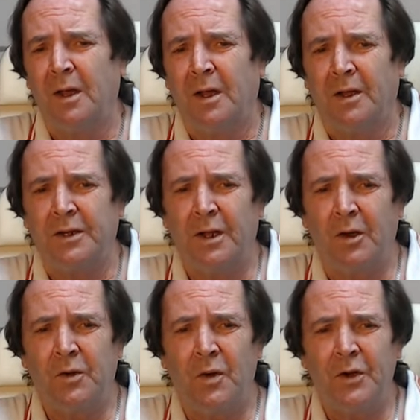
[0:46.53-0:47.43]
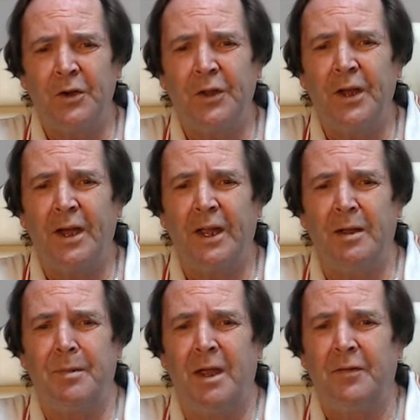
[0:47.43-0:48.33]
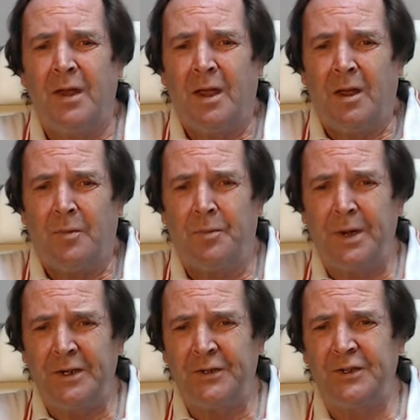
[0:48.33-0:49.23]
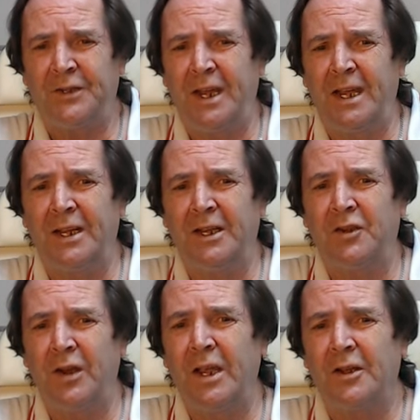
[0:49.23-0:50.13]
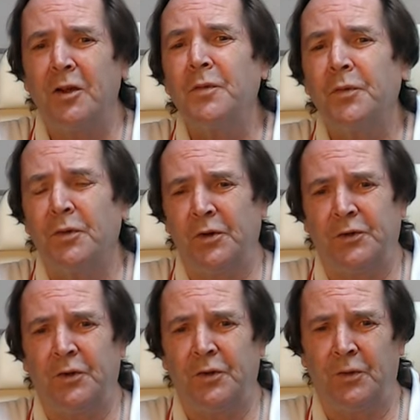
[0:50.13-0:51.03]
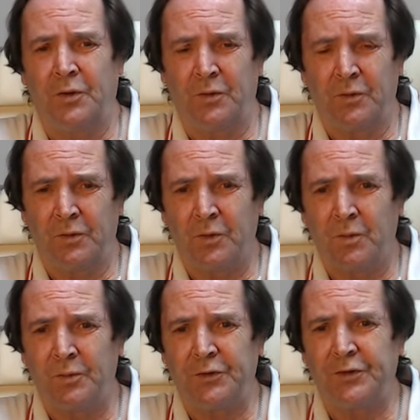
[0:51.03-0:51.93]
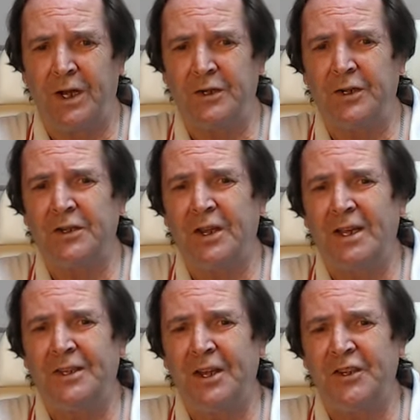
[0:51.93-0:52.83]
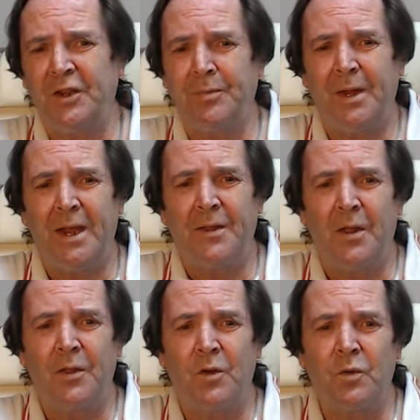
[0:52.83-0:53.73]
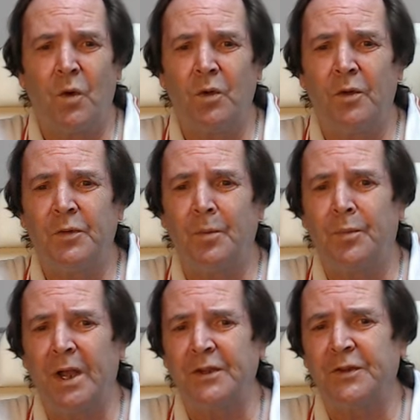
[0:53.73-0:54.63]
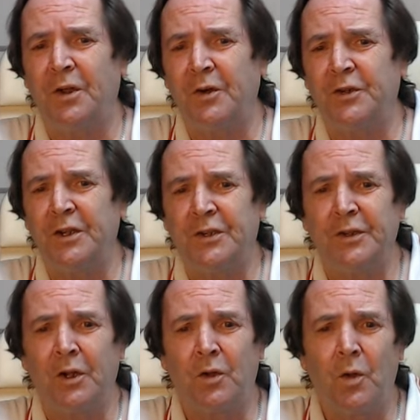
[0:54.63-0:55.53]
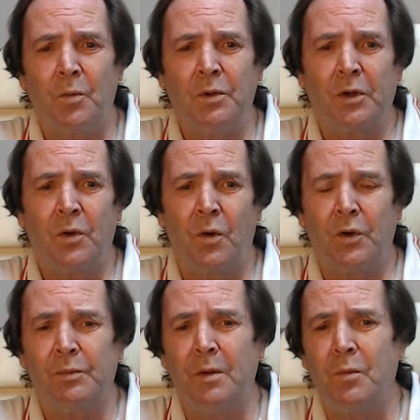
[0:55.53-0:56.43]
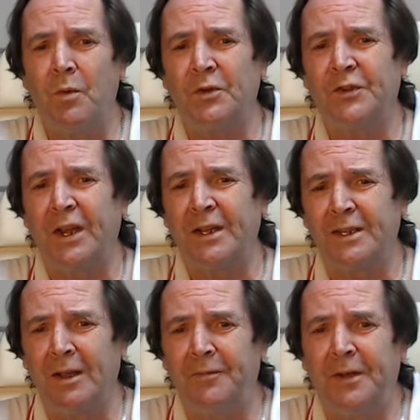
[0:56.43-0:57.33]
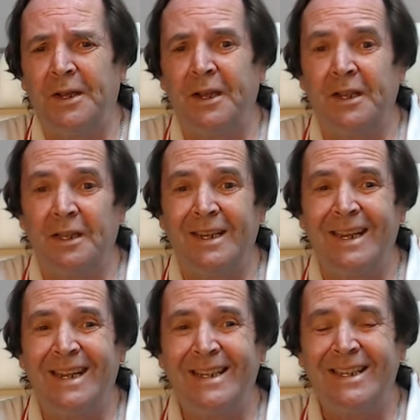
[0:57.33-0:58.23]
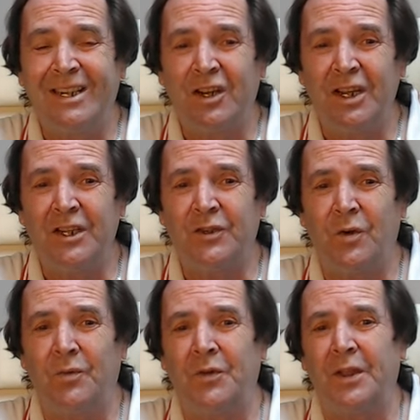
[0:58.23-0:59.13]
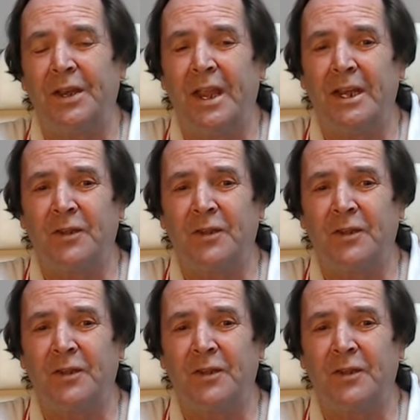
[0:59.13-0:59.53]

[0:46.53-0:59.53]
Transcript: Now, according to the IMF, BRICS is gaining greater influence on the global stage, and it's anticipated that the role of the BRICS countries in the global economy will significantly increase over the next